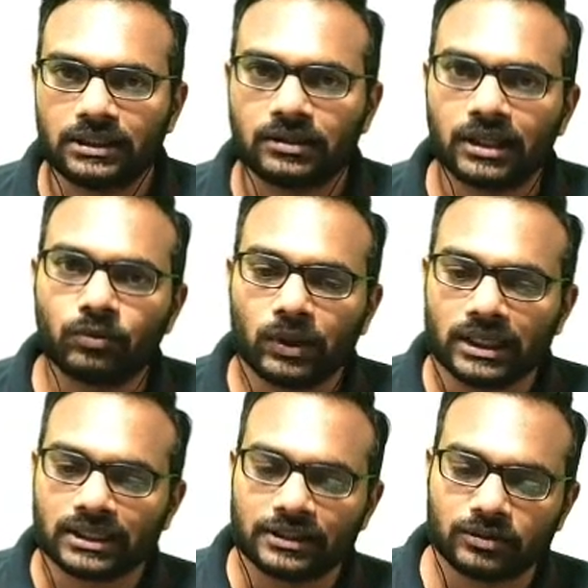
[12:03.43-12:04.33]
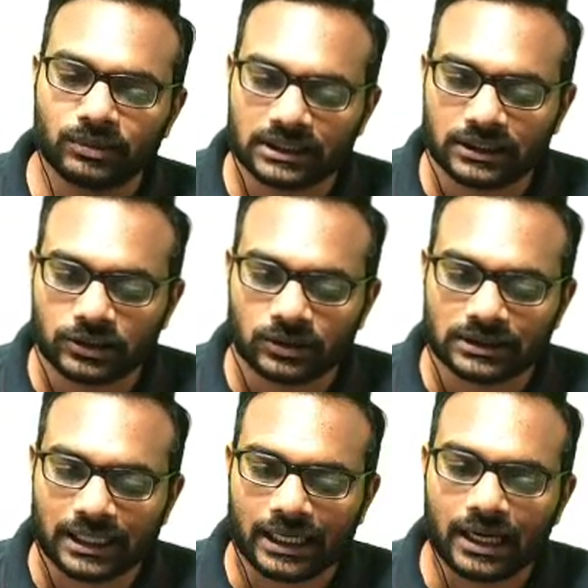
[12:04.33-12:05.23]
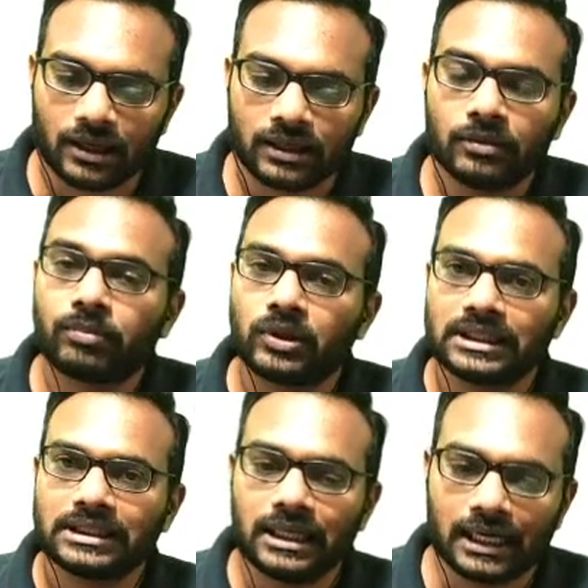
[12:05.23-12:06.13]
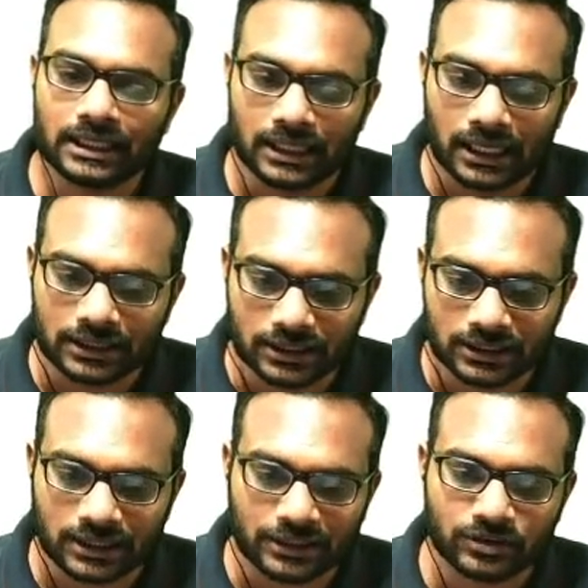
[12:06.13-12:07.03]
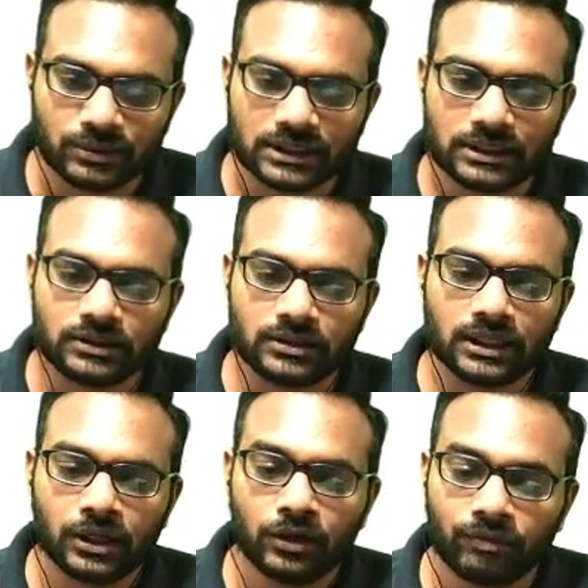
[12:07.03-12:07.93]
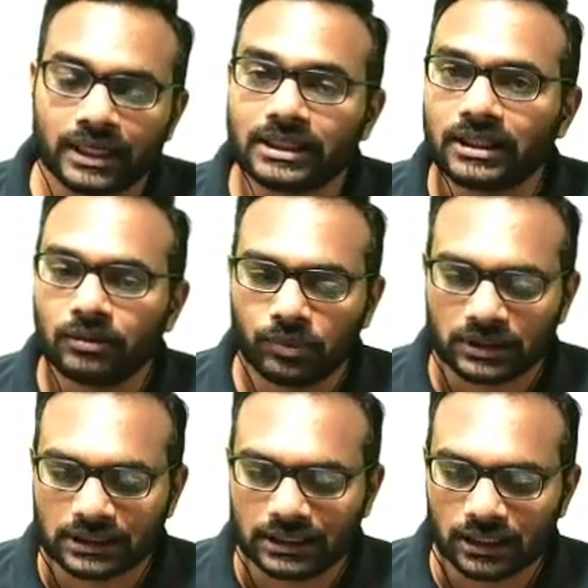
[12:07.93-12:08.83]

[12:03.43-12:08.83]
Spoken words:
Right? One transformation is to scalar potential and the other transformation is to the vector potential.